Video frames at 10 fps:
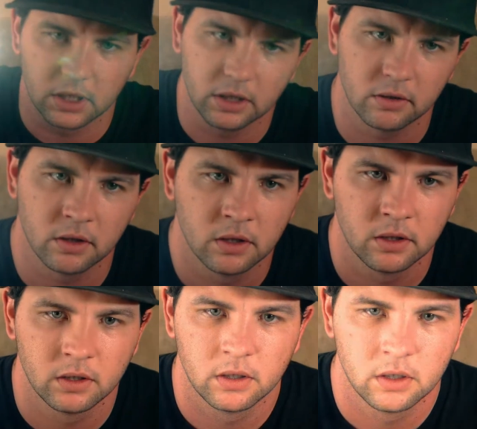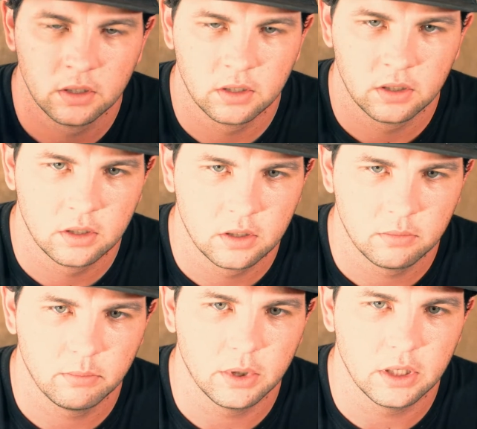down,
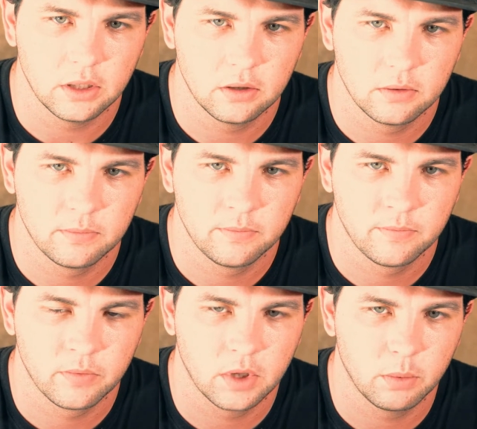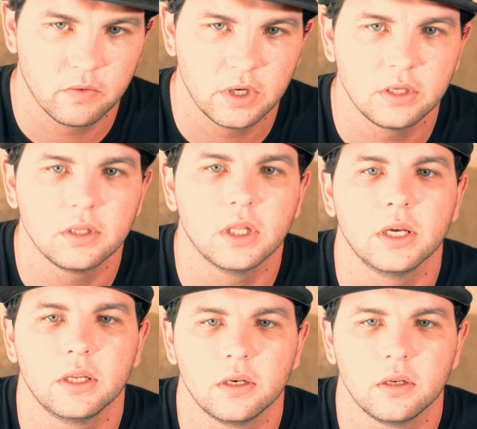but they provide good
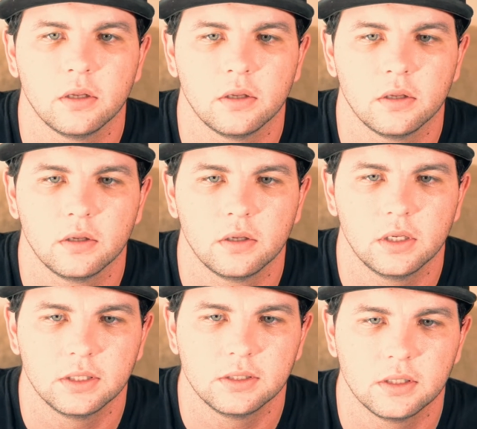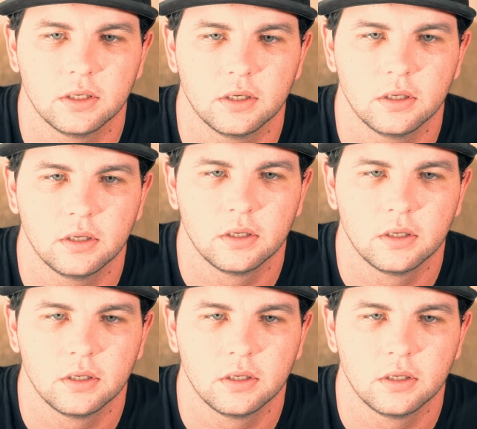light. It's a